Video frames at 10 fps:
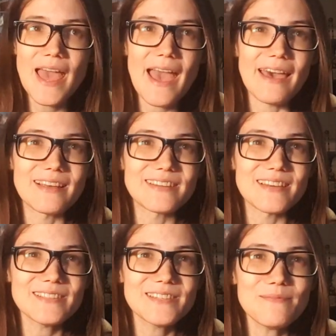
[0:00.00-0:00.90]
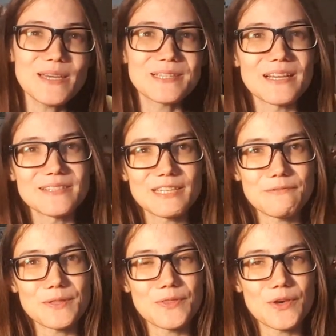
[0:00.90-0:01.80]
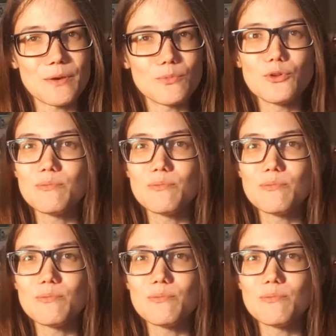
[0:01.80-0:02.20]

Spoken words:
and I guess that makes sense given the moody